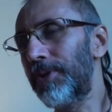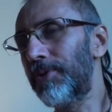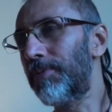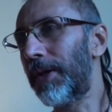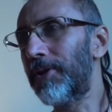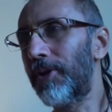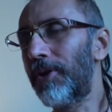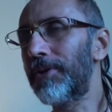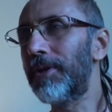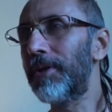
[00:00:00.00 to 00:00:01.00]
to you, my
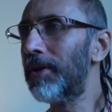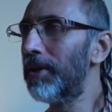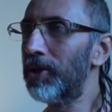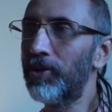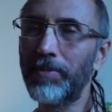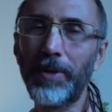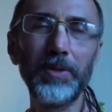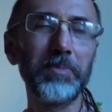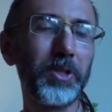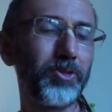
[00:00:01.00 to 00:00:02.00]
Lord. You are
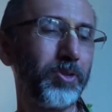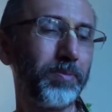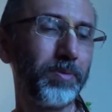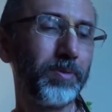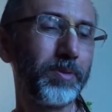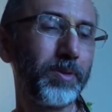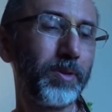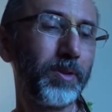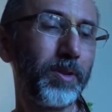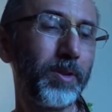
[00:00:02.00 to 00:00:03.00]
very merciful.
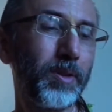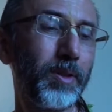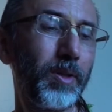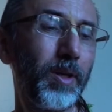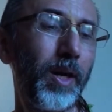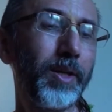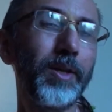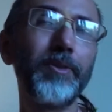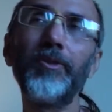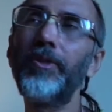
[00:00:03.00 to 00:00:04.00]
I
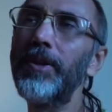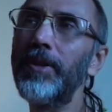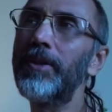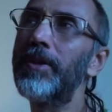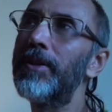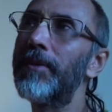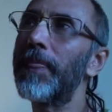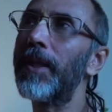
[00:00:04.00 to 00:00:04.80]
can feel